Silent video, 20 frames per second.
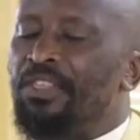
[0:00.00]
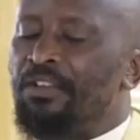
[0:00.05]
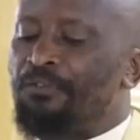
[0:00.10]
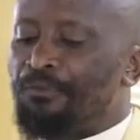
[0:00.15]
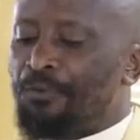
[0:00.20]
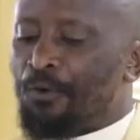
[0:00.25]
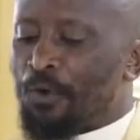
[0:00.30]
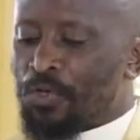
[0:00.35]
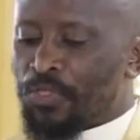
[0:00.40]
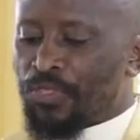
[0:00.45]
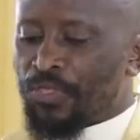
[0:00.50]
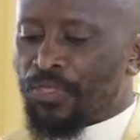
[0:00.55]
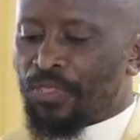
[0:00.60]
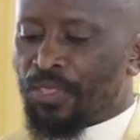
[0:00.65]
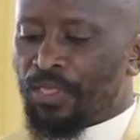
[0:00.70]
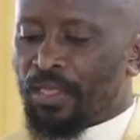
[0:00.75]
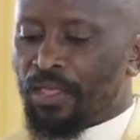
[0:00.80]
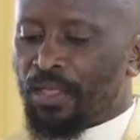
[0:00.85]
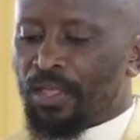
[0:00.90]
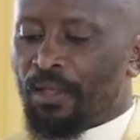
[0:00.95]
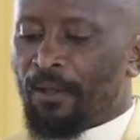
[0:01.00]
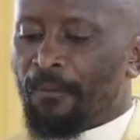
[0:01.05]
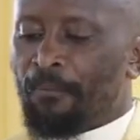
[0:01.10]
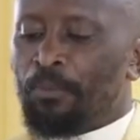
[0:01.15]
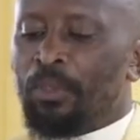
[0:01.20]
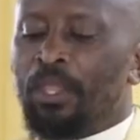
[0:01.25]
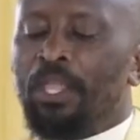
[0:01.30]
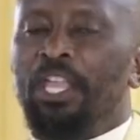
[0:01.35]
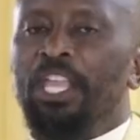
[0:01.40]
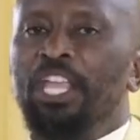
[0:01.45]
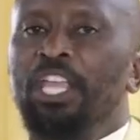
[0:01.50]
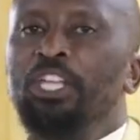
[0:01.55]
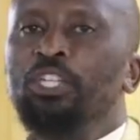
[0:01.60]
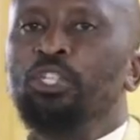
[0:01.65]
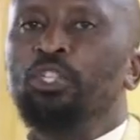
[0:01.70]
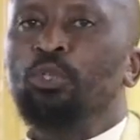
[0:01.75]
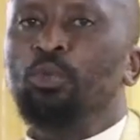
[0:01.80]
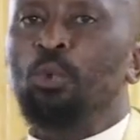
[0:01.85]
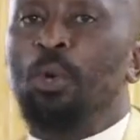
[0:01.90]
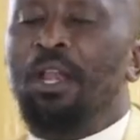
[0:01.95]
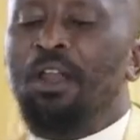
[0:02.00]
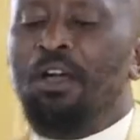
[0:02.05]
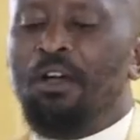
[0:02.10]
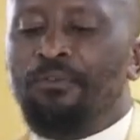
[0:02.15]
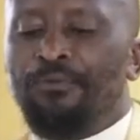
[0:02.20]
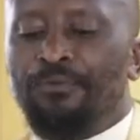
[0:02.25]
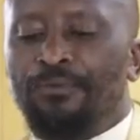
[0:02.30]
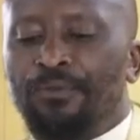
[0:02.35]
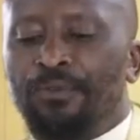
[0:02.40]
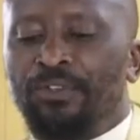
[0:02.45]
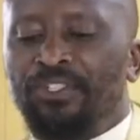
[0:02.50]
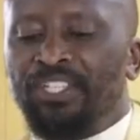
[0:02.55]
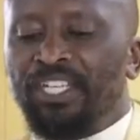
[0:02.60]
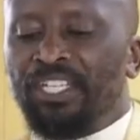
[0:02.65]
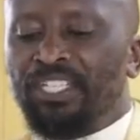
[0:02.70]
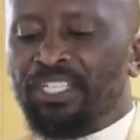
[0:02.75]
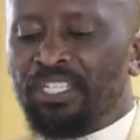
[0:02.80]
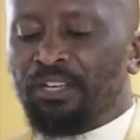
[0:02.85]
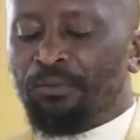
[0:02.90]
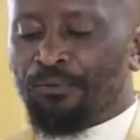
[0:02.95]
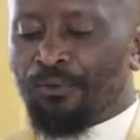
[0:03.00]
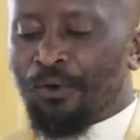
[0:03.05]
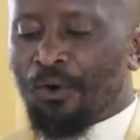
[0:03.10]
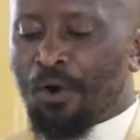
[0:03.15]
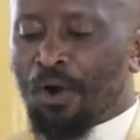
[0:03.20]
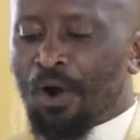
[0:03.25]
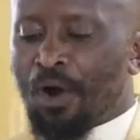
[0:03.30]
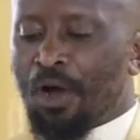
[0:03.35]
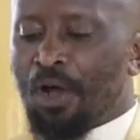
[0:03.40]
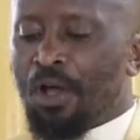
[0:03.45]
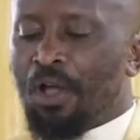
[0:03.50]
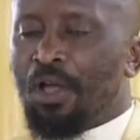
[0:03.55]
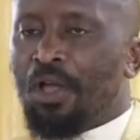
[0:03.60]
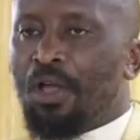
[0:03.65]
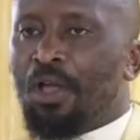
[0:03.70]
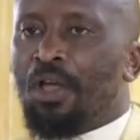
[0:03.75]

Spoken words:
IV. In 1264,